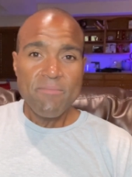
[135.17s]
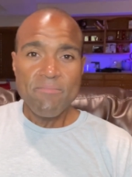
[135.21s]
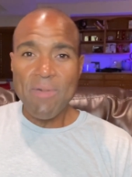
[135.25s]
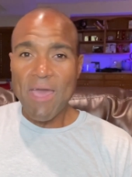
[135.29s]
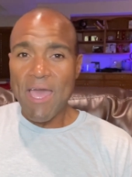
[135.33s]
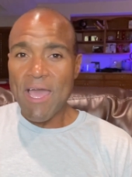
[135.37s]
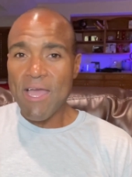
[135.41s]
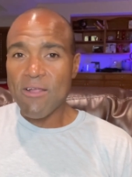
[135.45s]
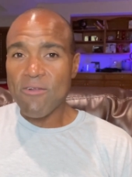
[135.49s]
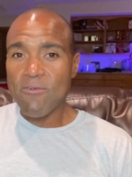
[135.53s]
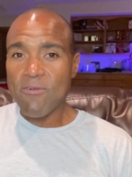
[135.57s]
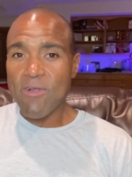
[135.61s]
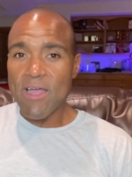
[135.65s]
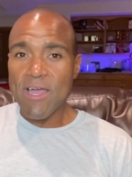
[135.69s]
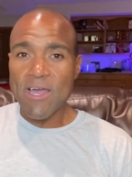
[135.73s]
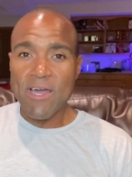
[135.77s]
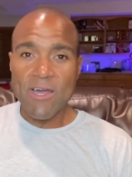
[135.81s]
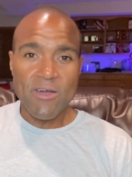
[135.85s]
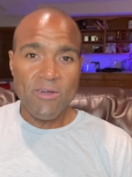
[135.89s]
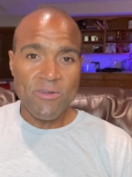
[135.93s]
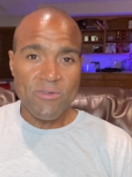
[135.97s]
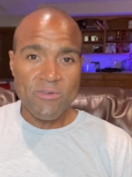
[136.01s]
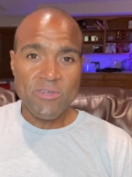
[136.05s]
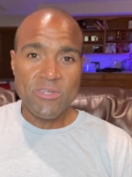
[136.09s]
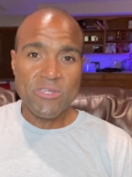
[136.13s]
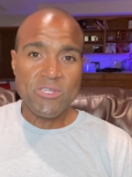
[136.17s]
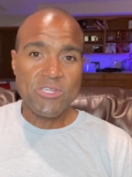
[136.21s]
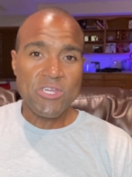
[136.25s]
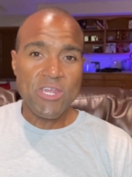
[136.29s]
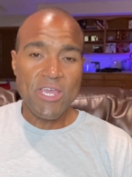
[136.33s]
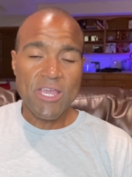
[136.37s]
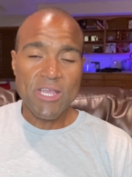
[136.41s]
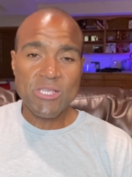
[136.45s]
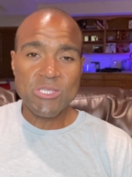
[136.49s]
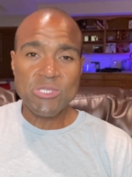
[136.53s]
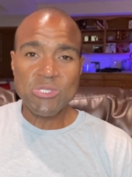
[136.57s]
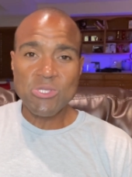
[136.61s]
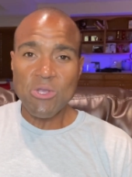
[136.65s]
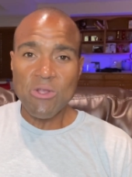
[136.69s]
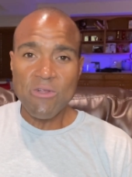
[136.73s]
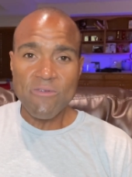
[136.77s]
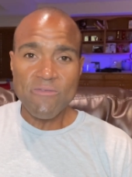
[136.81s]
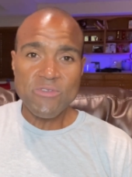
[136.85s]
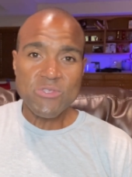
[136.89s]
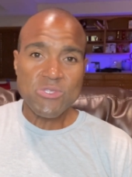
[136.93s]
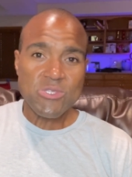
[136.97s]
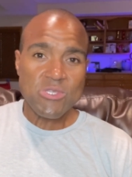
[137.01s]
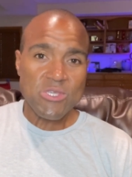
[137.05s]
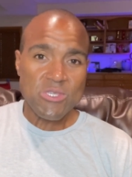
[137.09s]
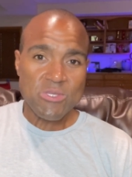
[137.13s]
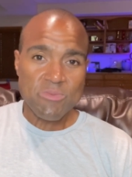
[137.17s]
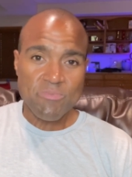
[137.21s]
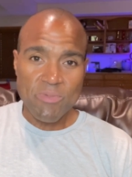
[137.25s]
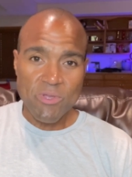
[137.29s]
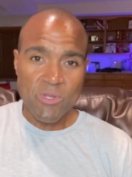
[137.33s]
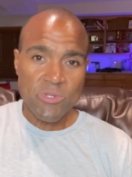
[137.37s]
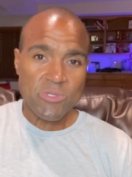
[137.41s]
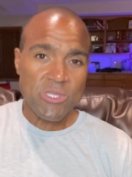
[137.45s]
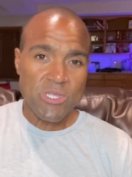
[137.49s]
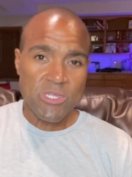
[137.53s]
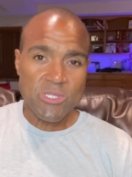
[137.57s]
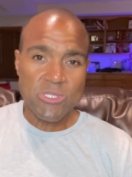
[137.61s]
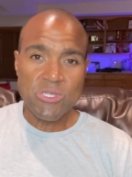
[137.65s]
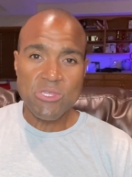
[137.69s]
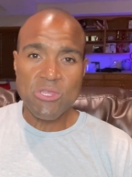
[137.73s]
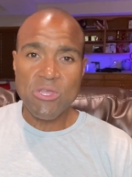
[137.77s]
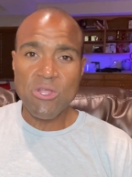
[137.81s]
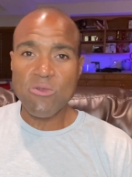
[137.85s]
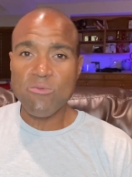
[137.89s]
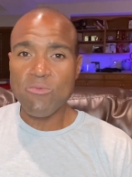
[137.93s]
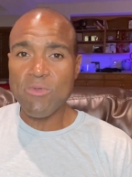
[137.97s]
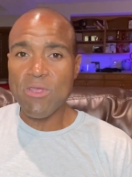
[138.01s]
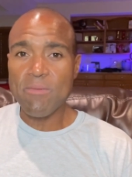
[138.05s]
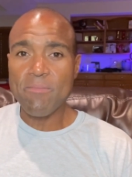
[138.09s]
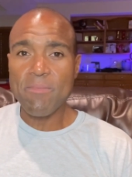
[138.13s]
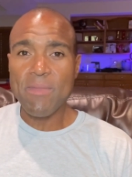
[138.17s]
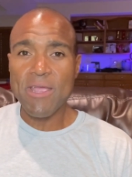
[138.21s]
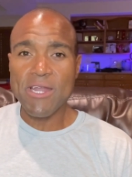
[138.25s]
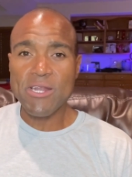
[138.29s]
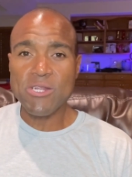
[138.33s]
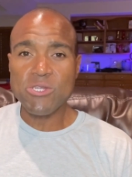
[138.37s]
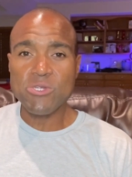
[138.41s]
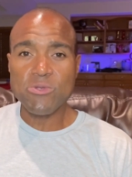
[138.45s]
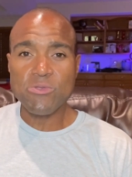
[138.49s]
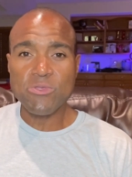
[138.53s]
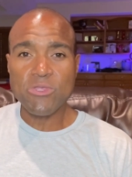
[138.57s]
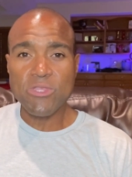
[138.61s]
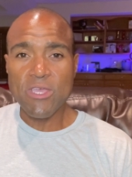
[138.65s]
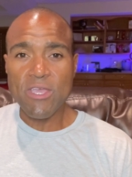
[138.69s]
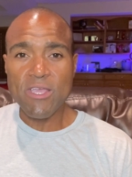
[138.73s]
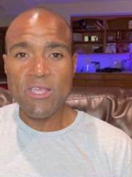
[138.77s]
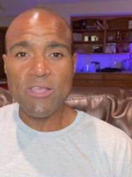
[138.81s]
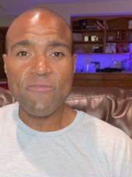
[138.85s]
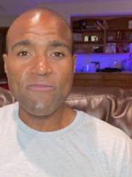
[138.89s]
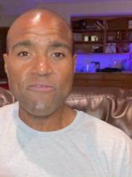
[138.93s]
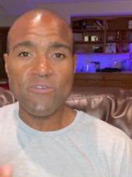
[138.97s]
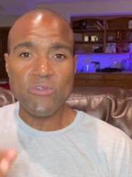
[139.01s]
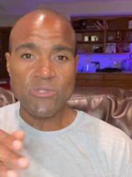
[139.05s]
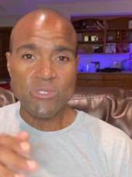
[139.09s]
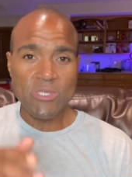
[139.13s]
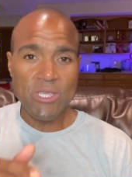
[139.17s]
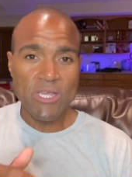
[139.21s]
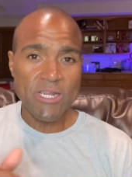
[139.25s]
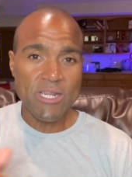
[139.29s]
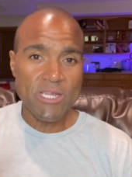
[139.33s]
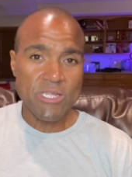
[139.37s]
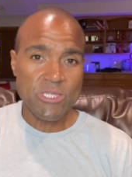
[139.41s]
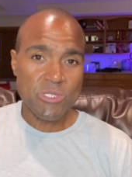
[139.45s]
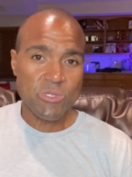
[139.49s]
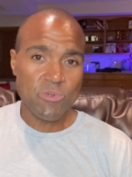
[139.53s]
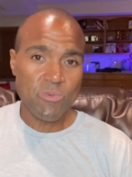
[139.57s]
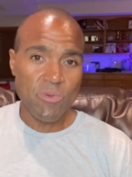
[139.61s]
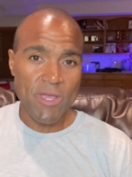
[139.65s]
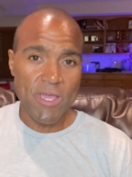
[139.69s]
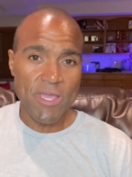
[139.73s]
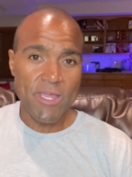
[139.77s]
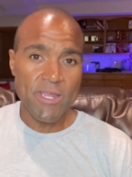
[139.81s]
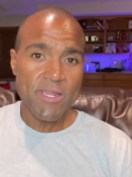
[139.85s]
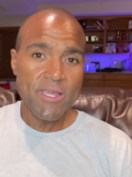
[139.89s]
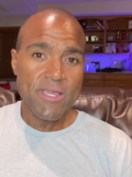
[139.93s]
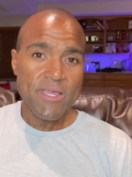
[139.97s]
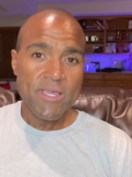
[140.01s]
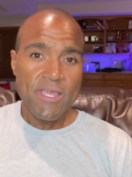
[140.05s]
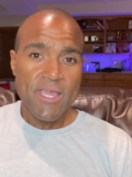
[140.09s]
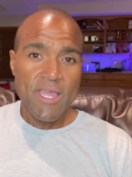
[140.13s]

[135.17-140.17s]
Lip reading: background check services built into their rent manager thing for tenants, right?